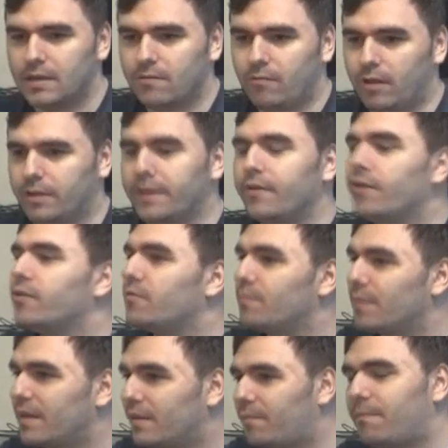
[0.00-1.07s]
Well, they're going
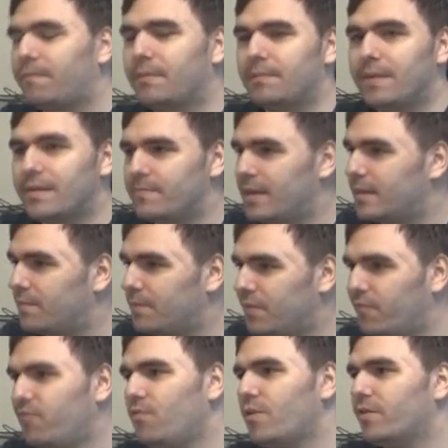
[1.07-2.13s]
to be met by the
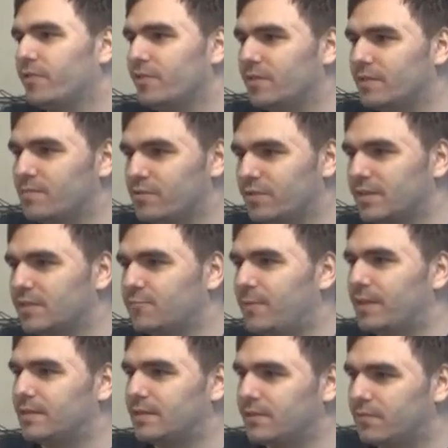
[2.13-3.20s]
big four, the most
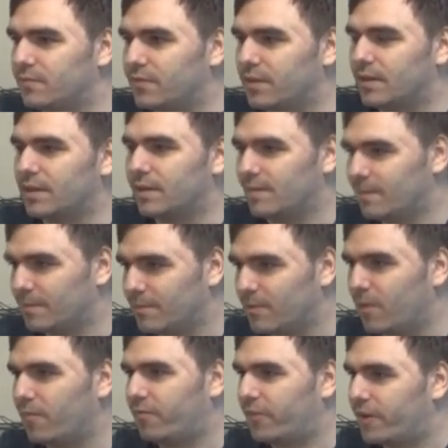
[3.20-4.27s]
expensive
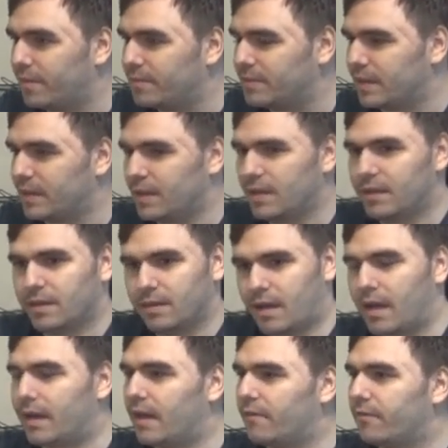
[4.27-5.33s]
law firms, and
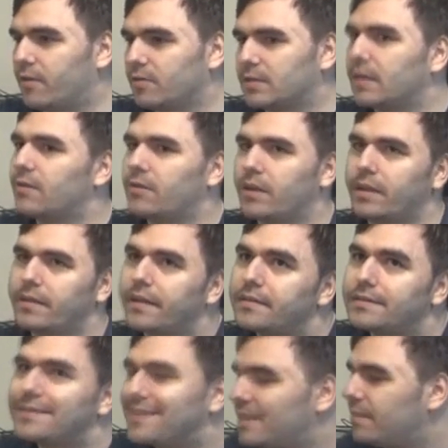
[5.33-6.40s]
now it goes like, okay,
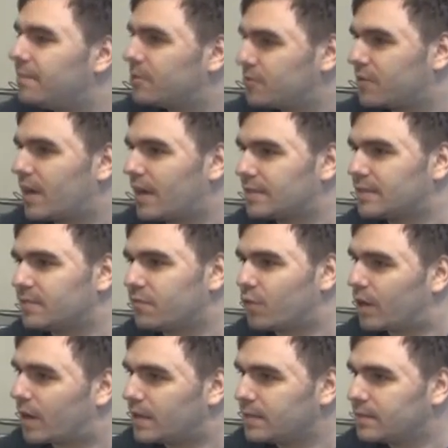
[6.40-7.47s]
that's a little bit too costly
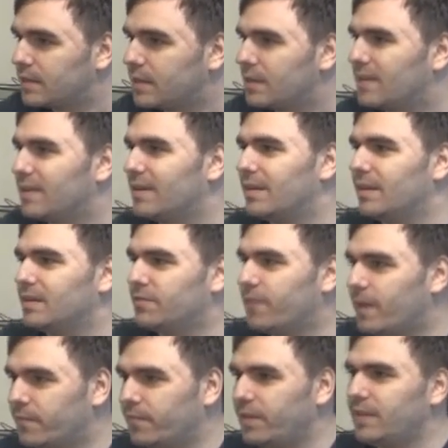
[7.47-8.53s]
for us. Yep. Let's
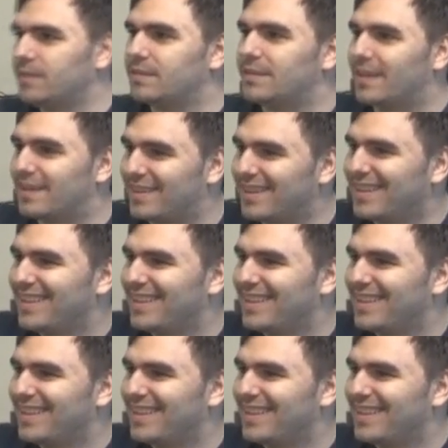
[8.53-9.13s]
fuck V instead.